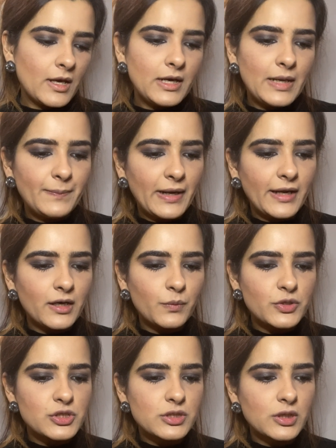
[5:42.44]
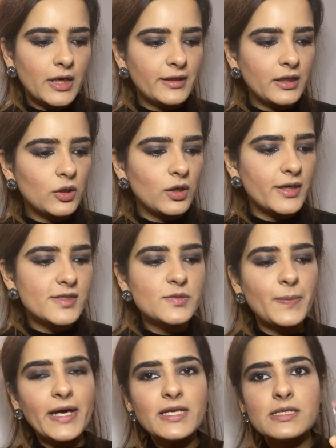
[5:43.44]
lip liner, which is I think called as
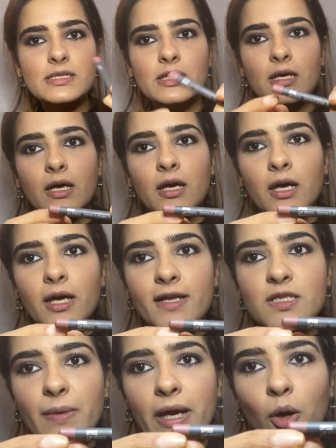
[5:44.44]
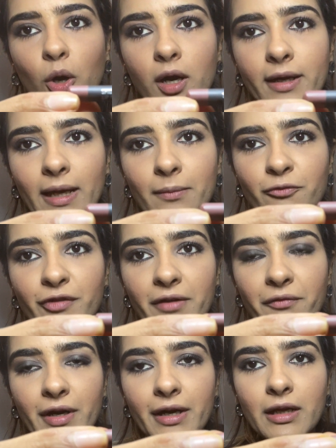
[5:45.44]
Spice. It's my all-time
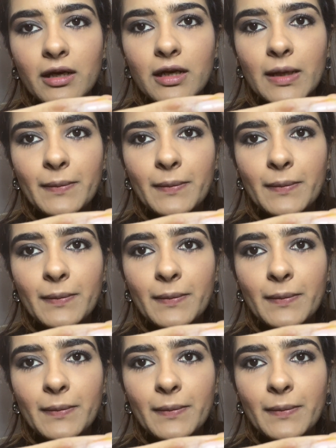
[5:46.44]
favorite lip